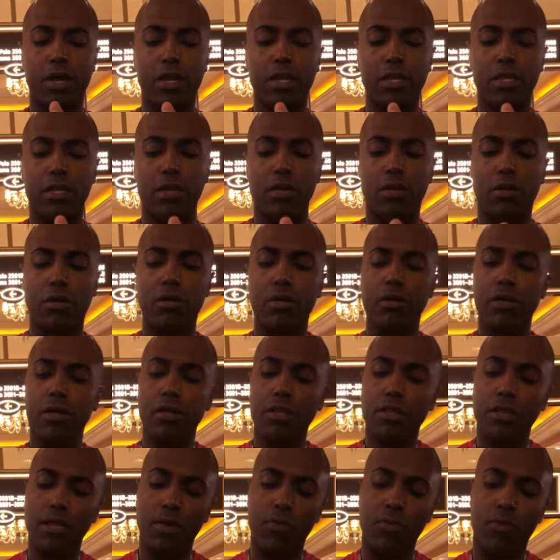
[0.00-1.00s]
right here
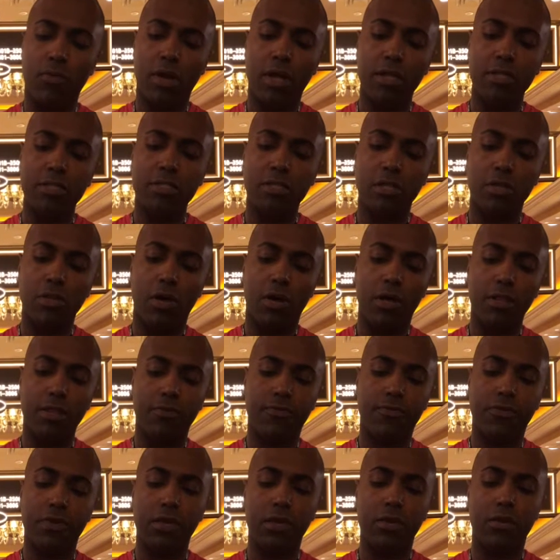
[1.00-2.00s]
that runs along
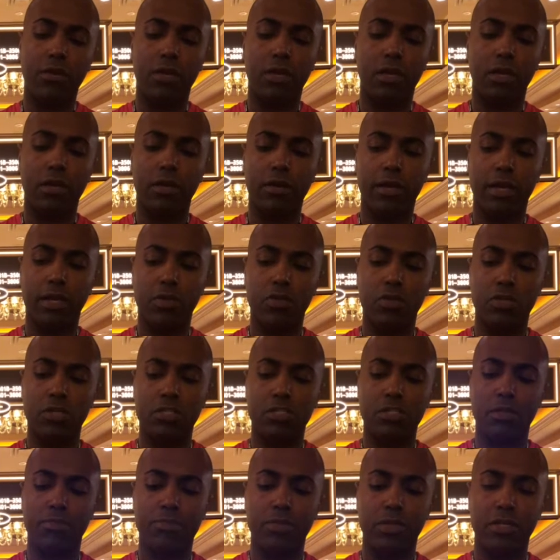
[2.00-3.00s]
the finger here, and you
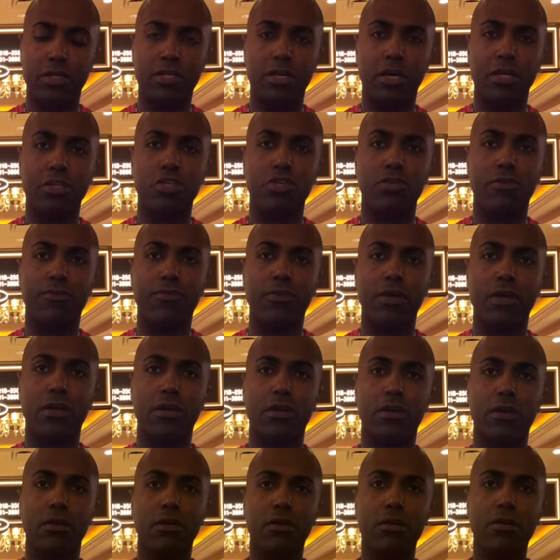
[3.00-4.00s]
just simply touch your
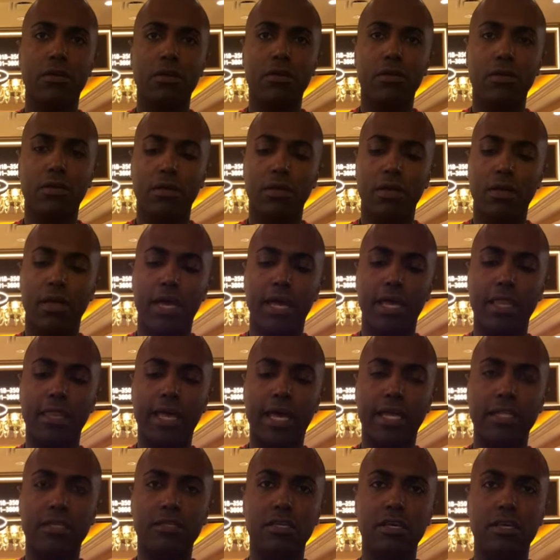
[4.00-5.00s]
finger
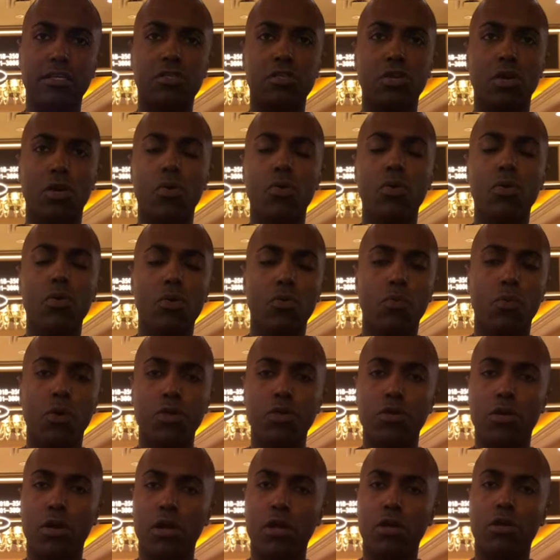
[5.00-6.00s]
and that's it. So
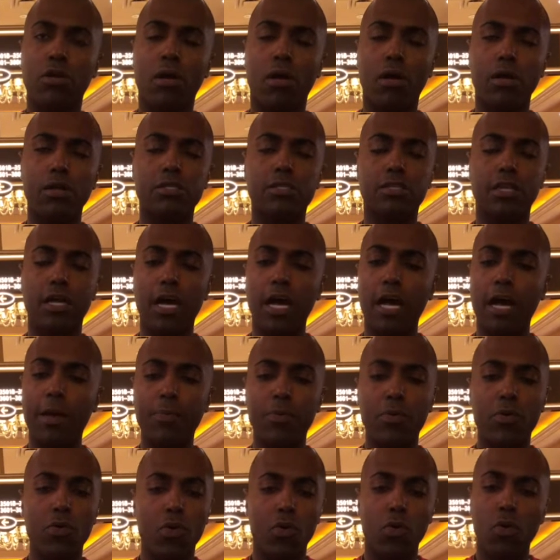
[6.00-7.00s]
when you're on a car
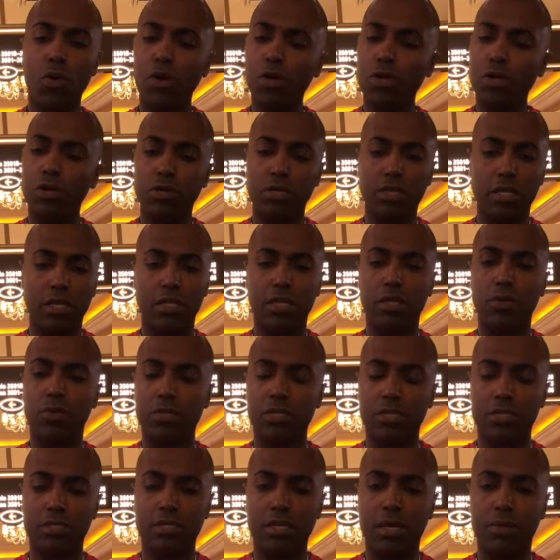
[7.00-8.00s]
stop or you're dealing
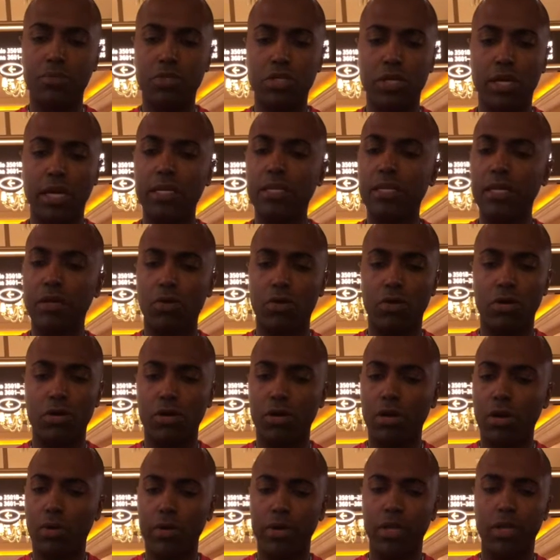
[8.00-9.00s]
with a subject or
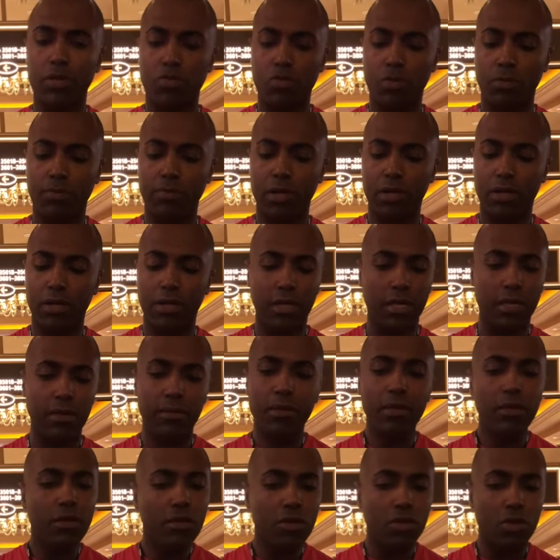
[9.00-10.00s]
you're going into a
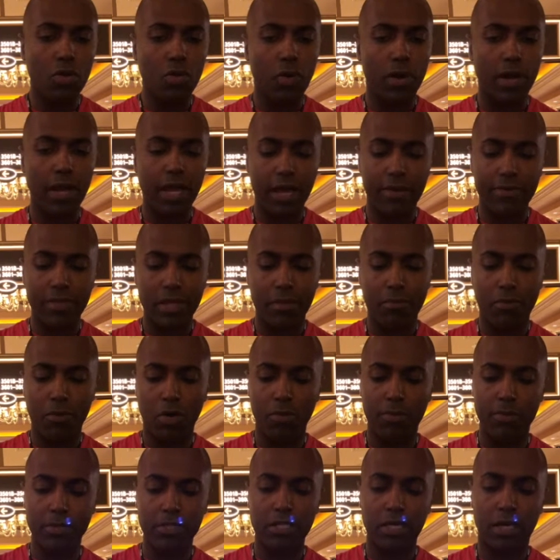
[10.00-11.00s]
building, you want to have that
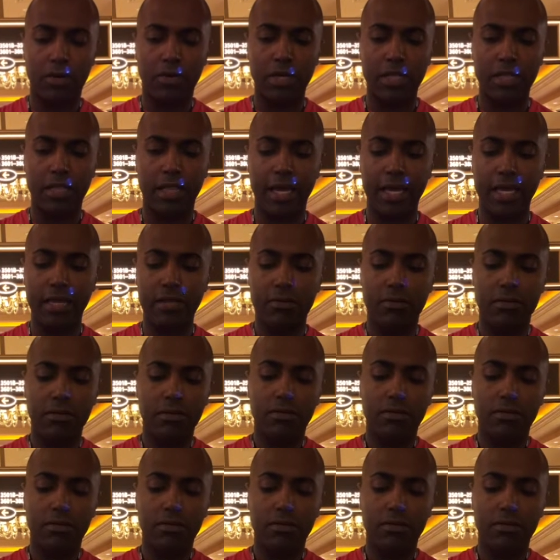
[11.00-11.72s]
momentary light.